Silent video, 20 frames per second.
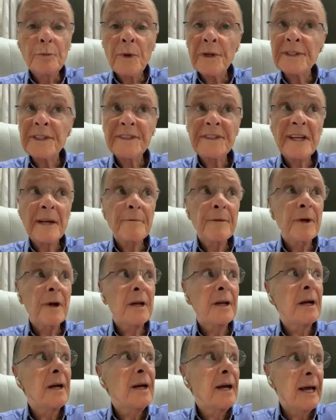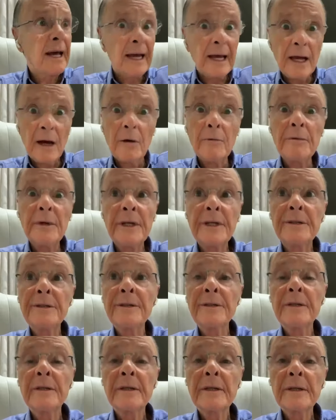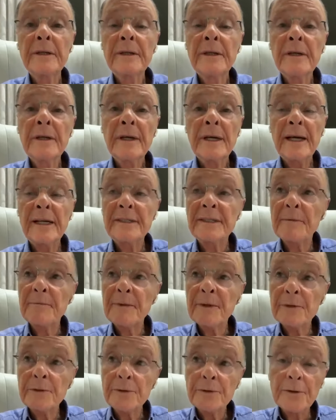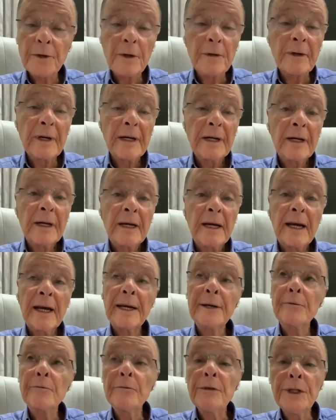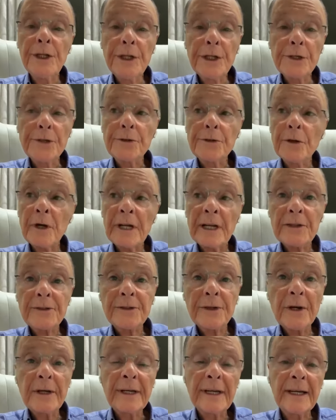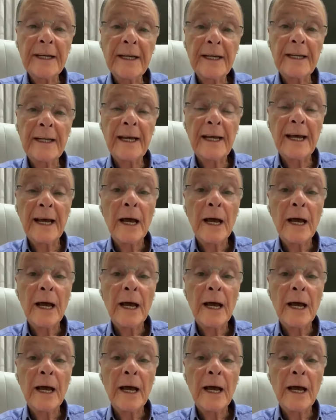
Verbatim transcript: and that everyone could see, can see, look, indeed, this person was rubbish.